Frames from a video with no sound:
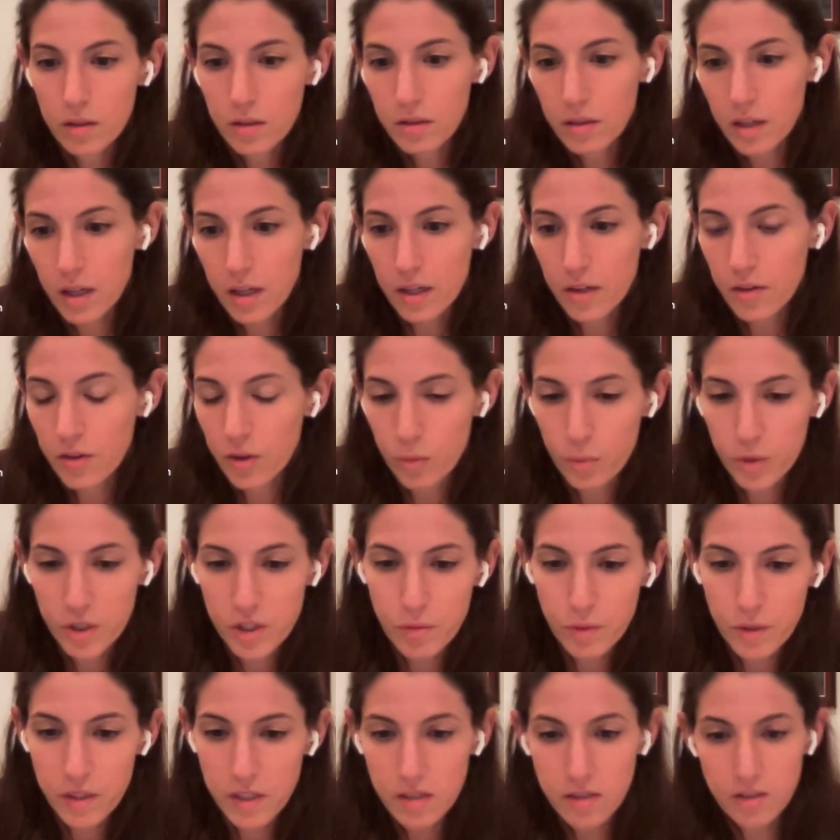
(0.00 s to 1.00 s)
I don't know which
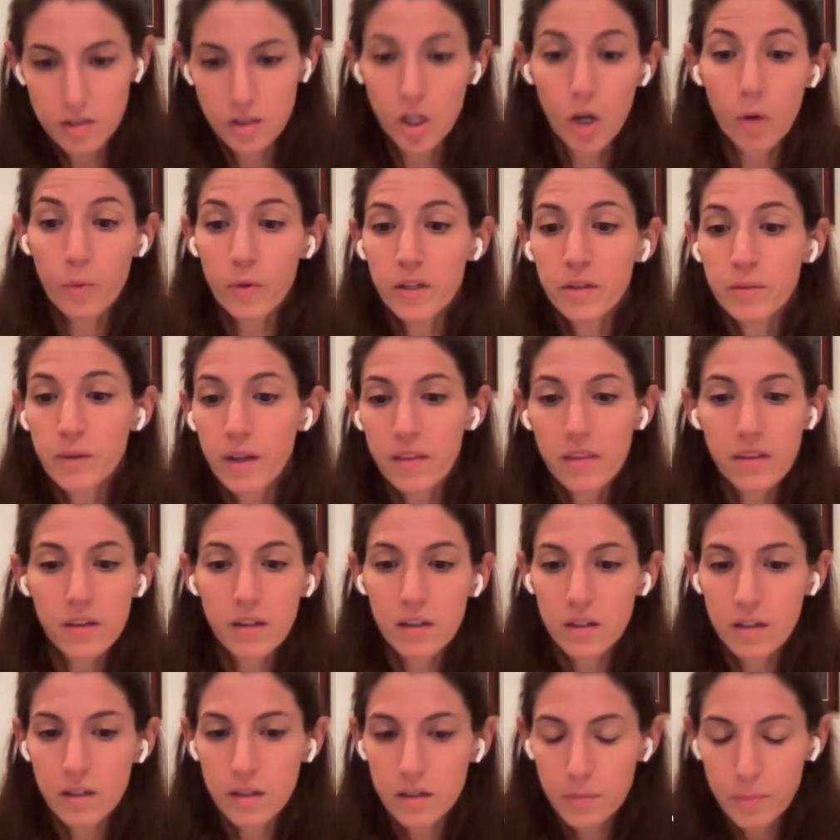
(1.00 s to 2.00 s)
one he's going with
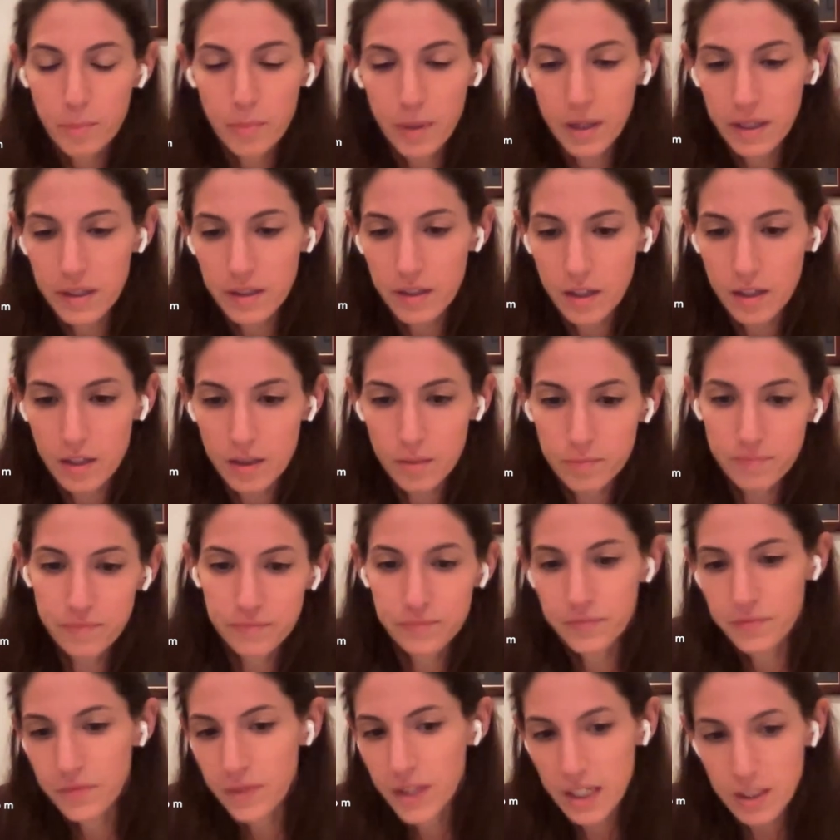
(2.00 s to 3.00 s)
here, but
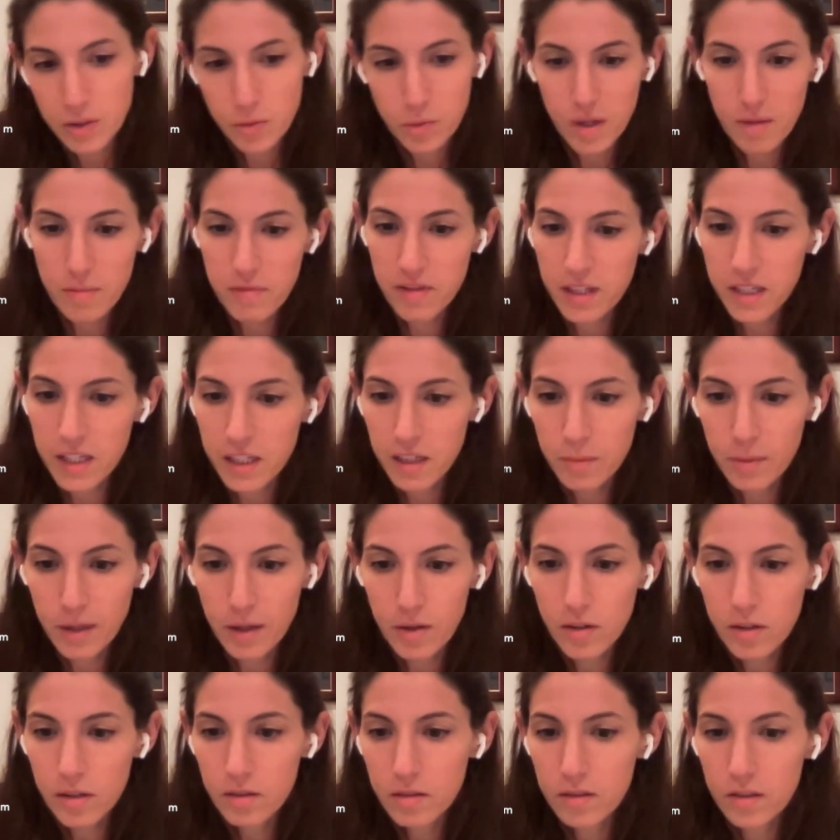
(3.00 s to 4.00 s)
that's what I'm thinking about.
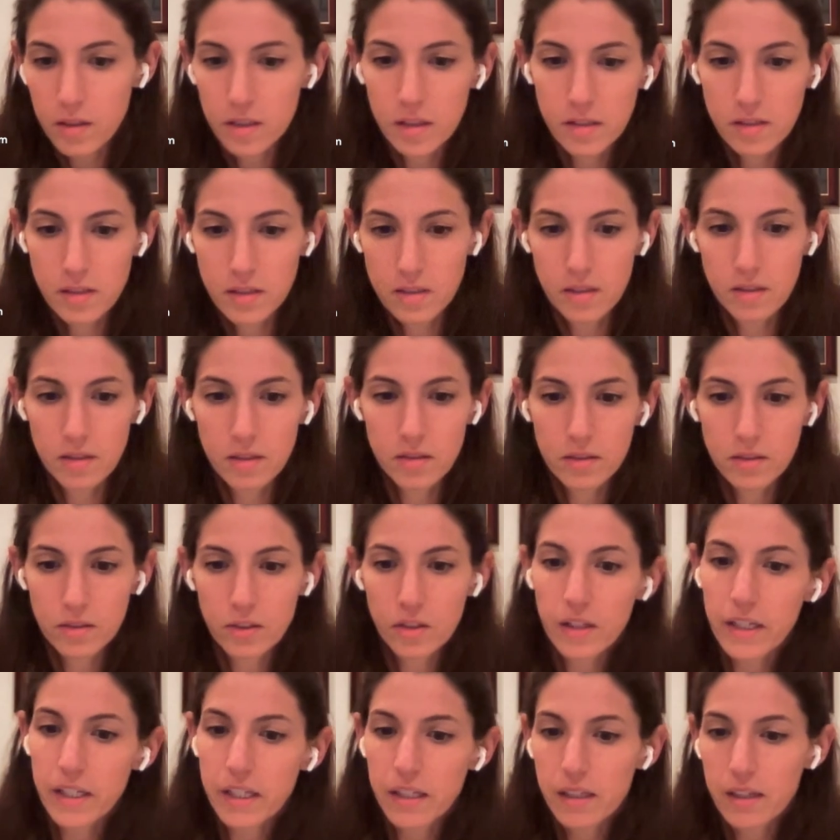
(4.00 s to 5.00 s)
Right? It doesn't look
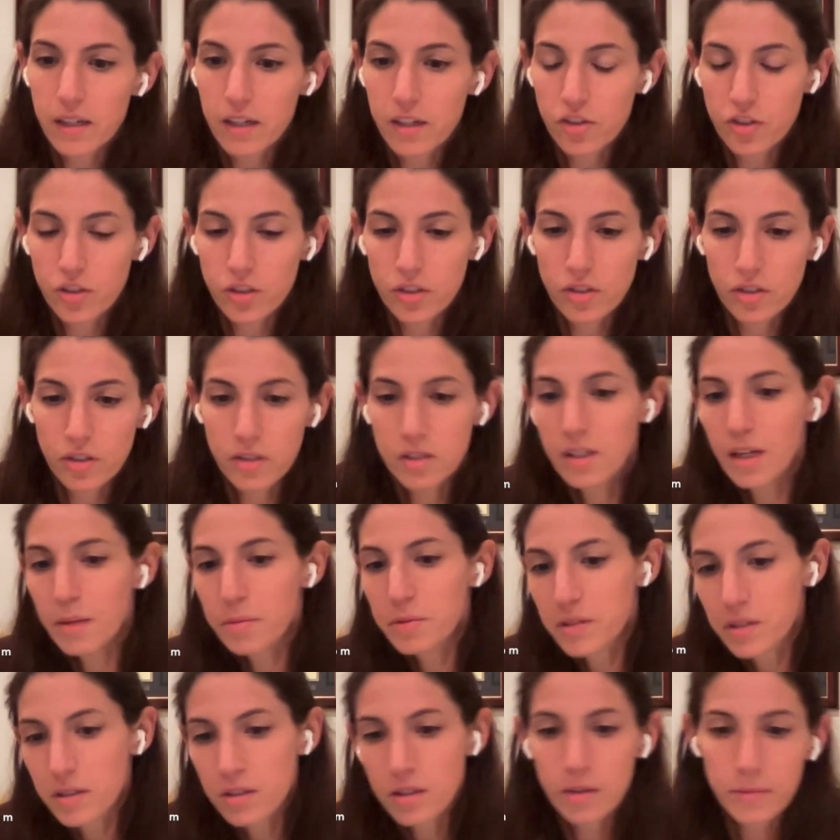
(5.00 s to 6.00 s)
like he actually took steps
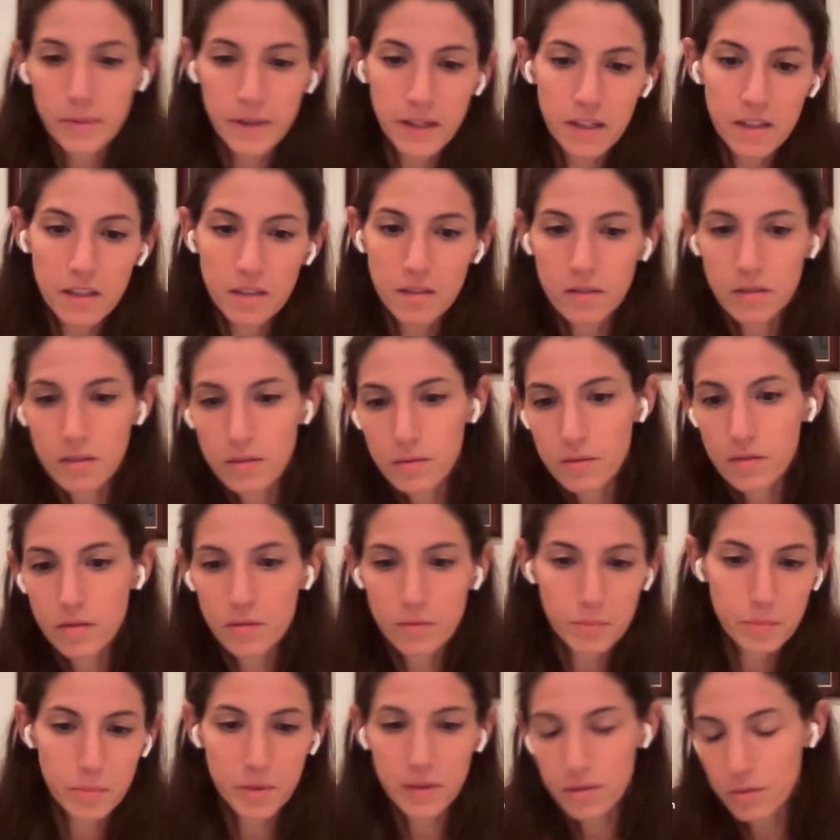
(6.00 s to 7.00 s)
to terminate.
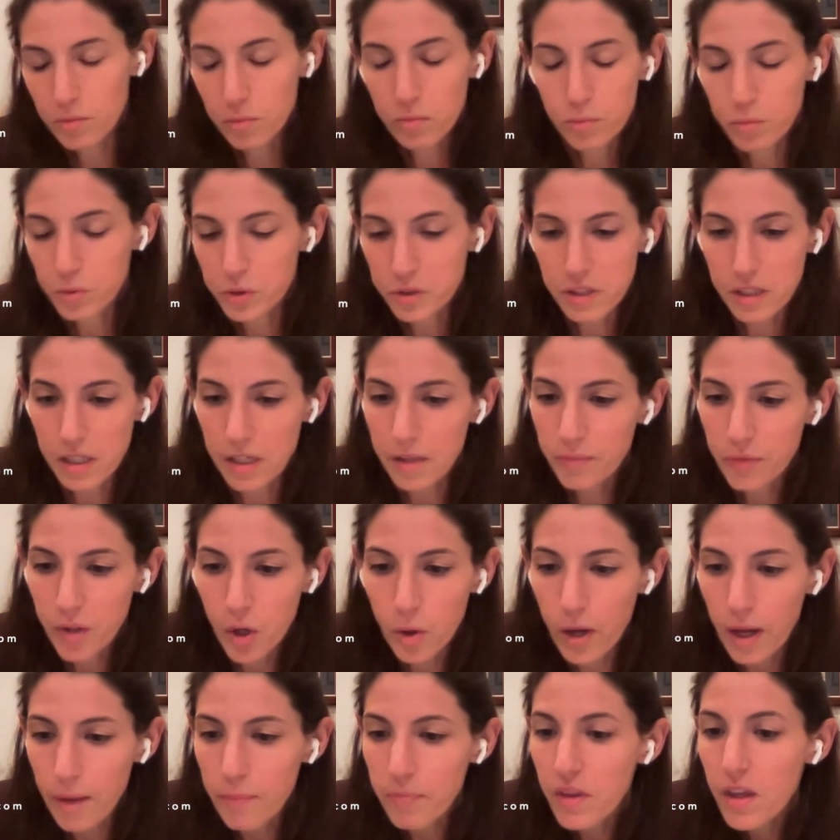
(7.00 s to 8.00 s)
but we'll see.
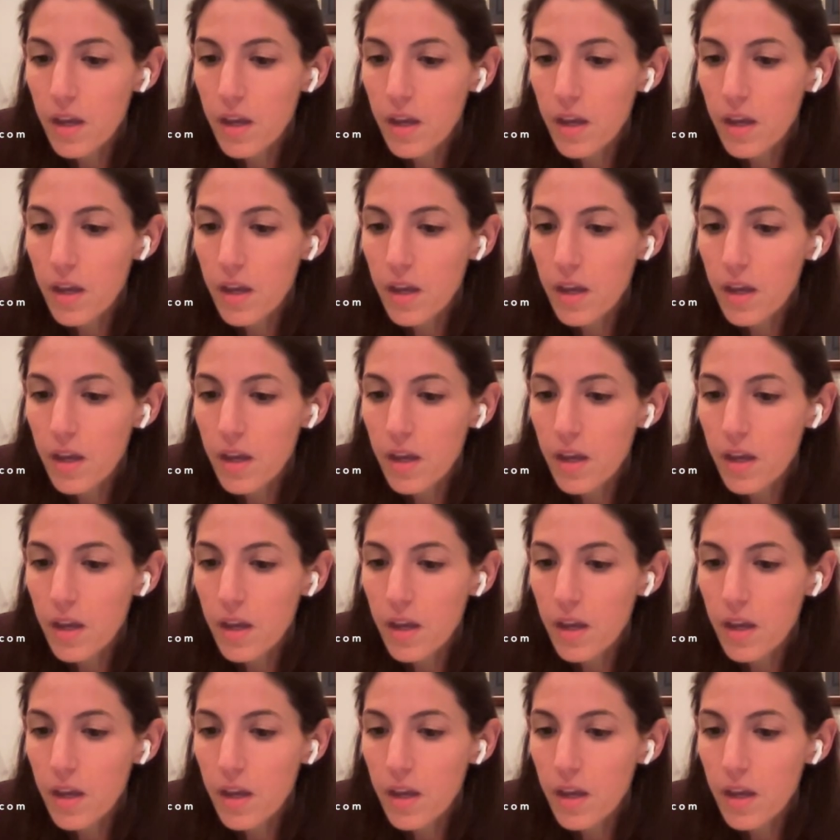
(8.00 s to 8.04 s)
Okay.